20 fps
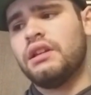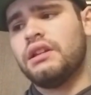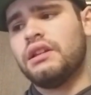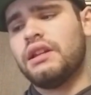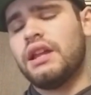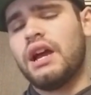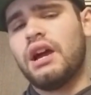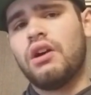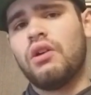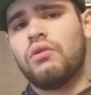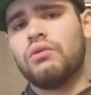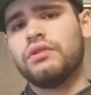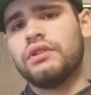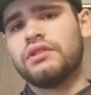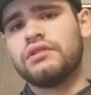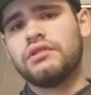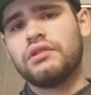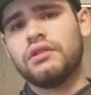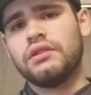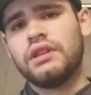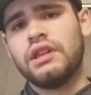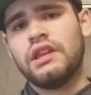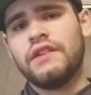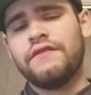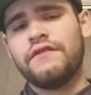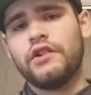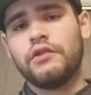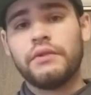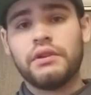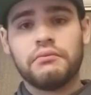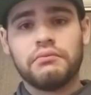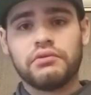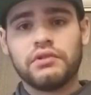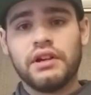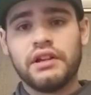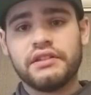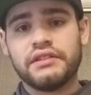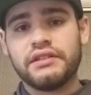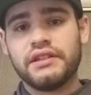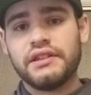now the filming
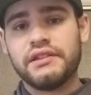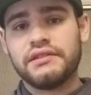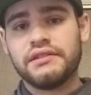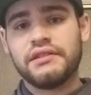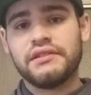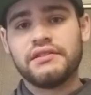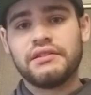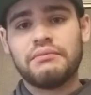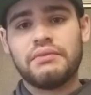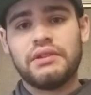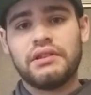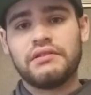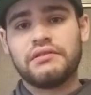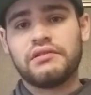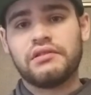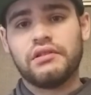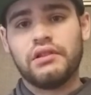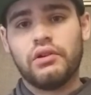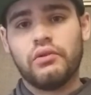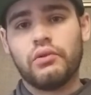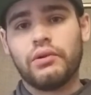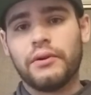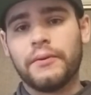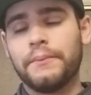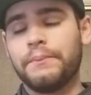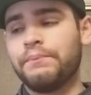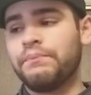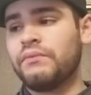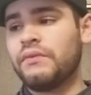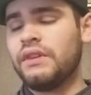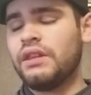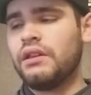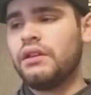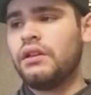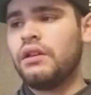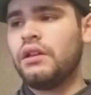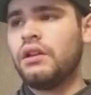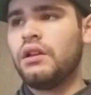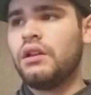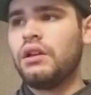process is a bit slower.
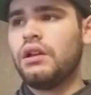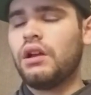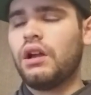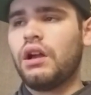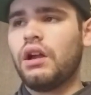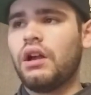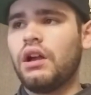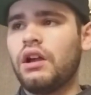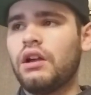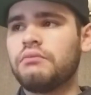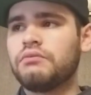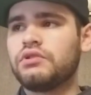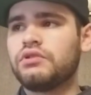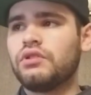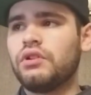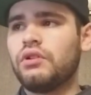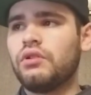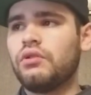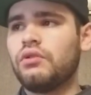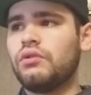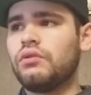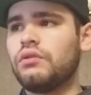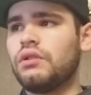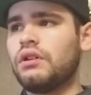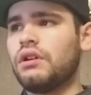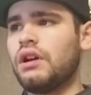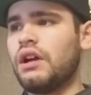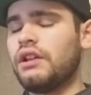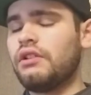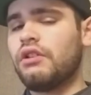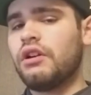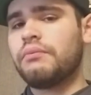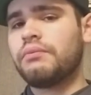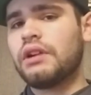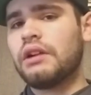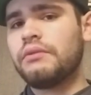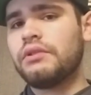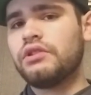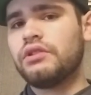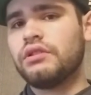So I know I
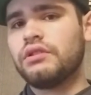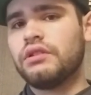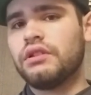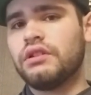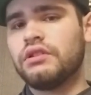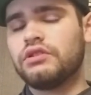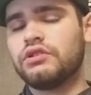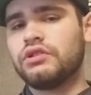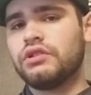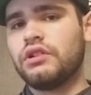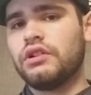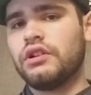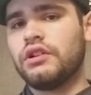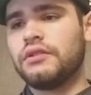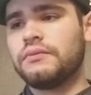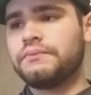probably should